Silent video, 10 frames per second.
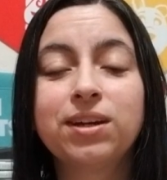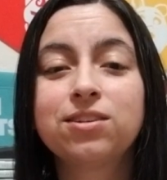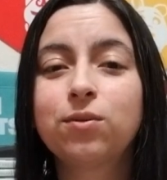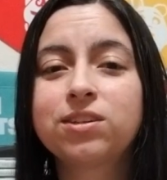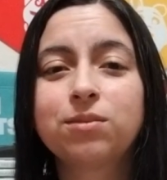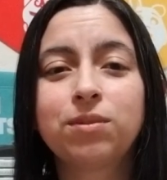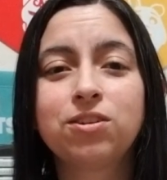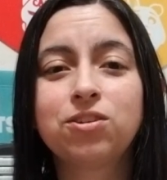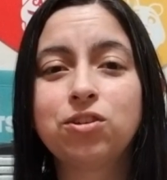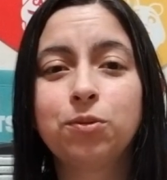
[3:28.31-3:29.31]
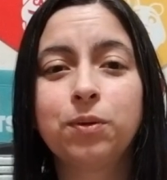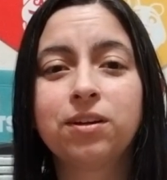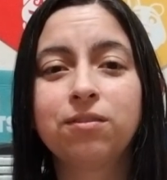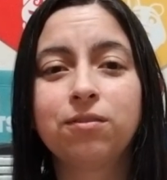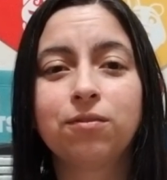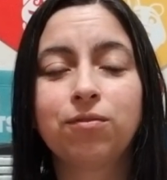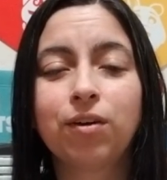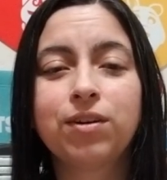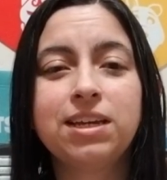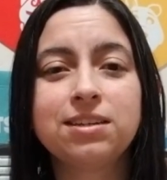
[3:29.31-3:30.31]
And it's always something stupid and
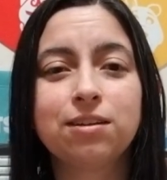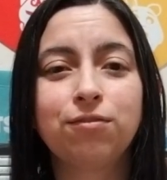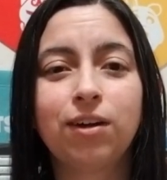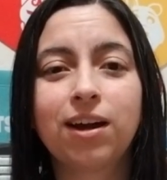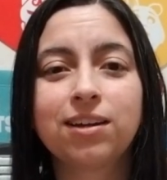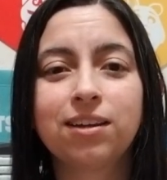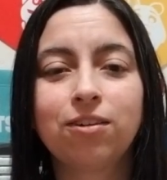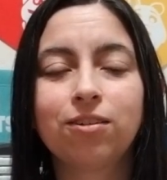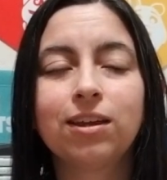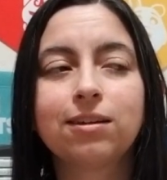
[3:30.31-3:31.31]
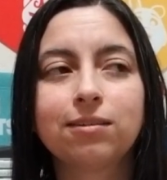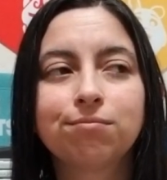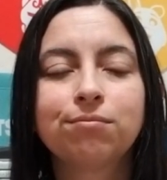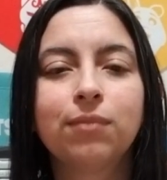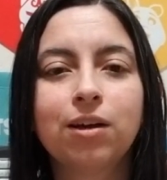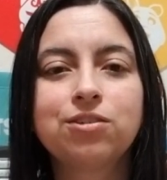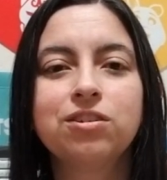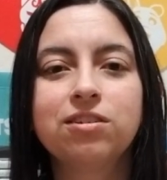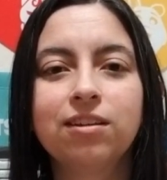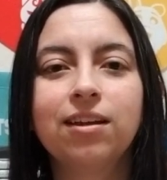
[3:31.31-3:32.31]
very easy to find, and then you're like, I
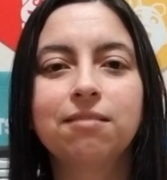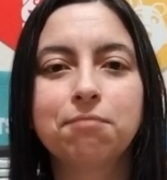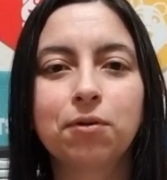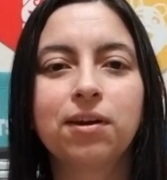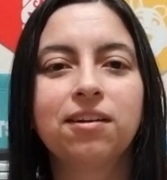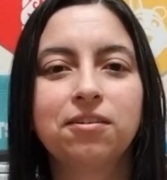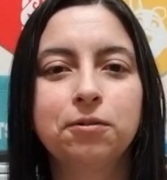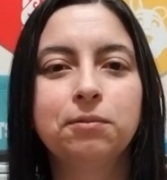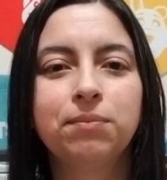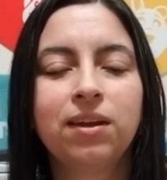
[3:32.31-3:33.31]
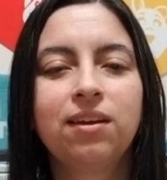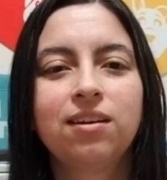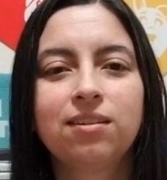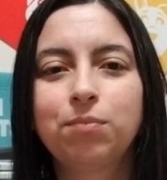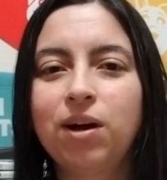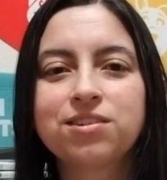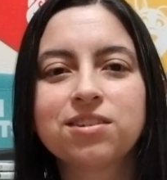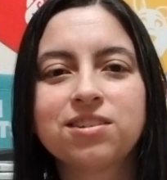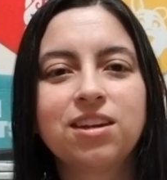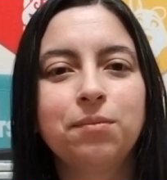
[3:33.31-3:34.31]
should have done that. Okay, cool.
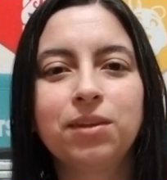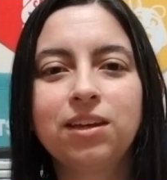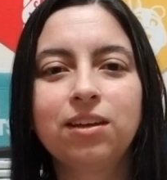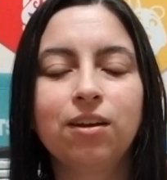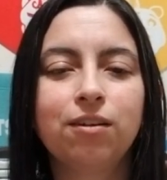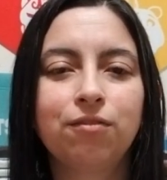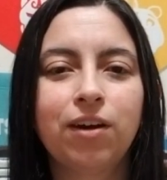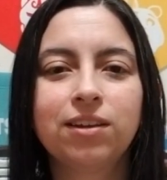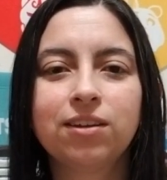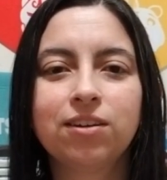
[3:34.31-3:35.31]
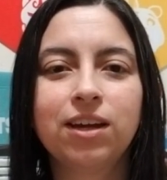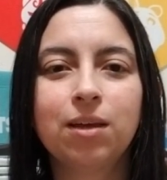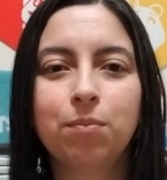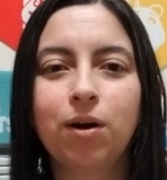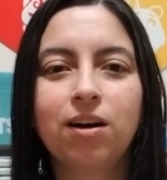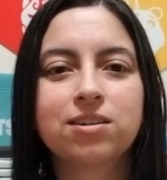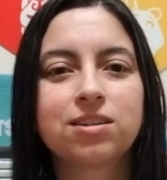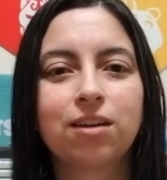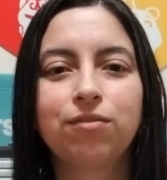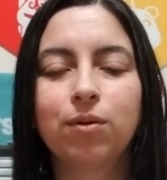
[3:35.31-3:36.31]
Boss, the same thing. You gotta find their
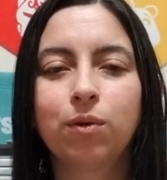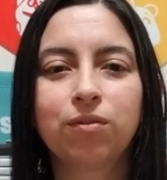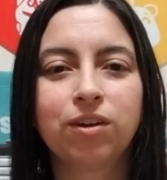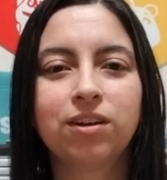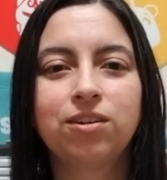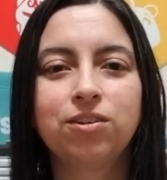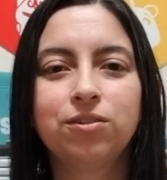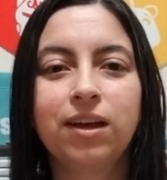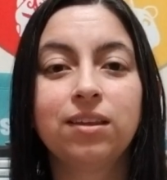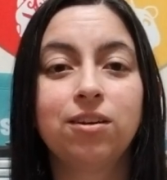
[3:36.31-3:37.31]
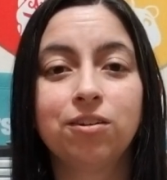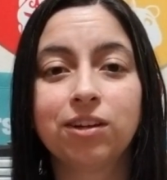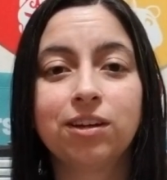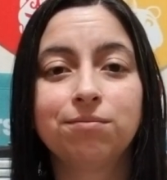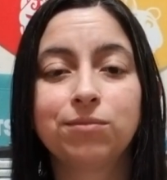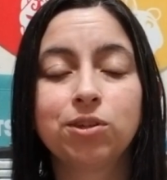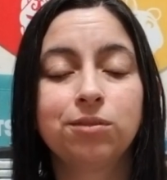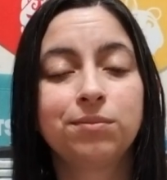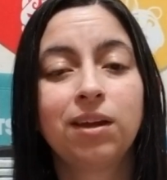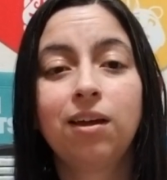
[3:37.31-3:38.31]
hitbox, gotta find whatever you're gonna do, and then you're done.
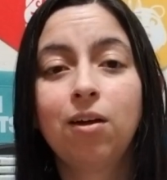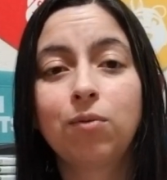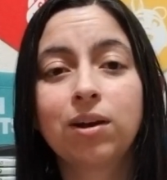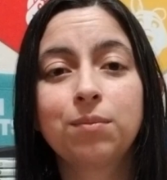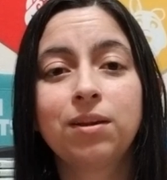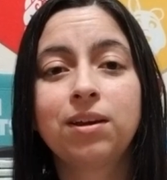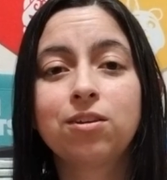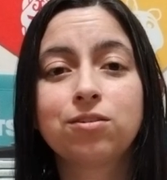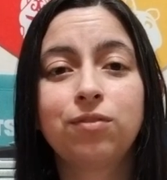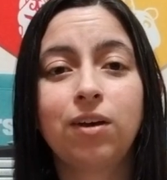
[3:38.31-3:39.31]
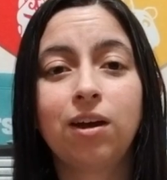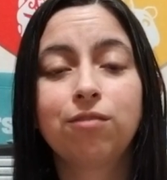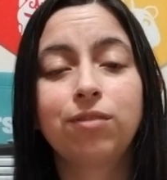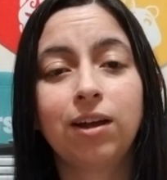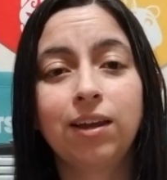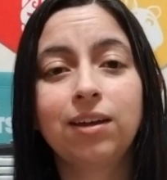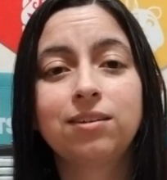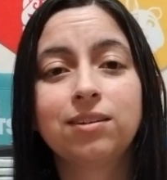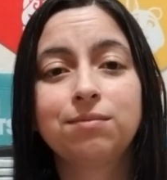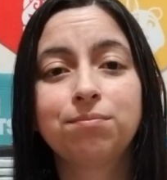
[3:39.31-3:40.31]
So, recommend Gears 5. I
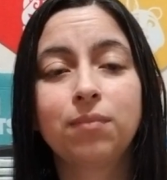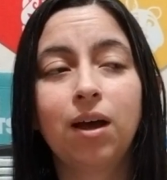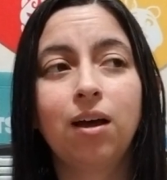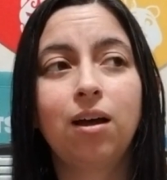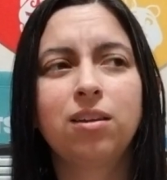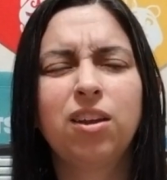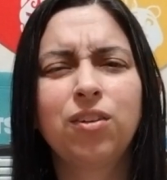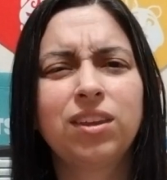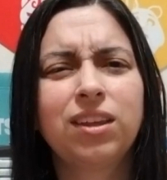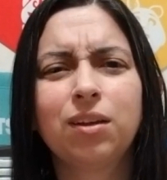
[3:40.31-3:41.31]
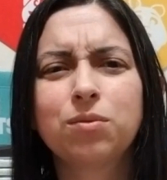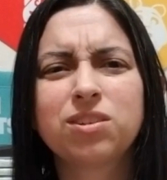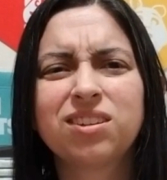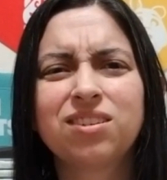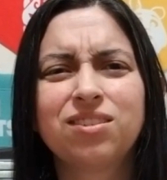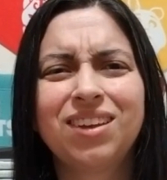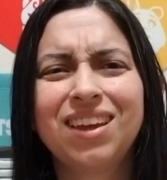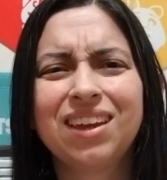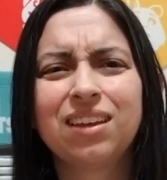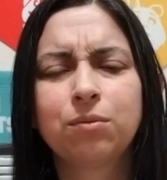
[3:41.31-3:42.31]
liked it. The only thing that was a little
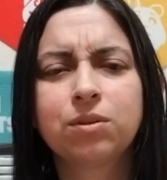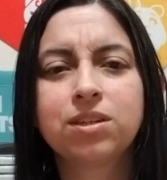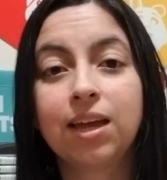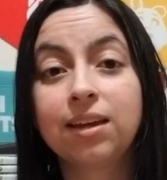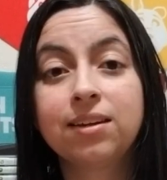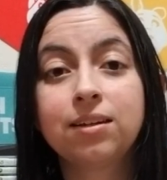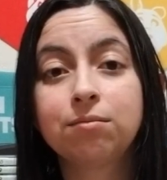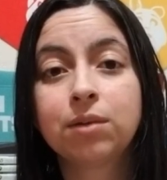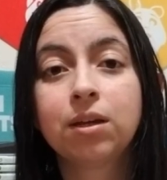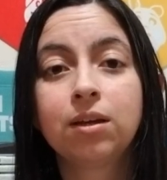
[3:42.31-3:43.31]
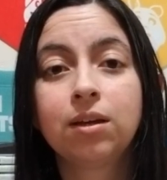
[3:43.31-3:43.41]
eh was the ending.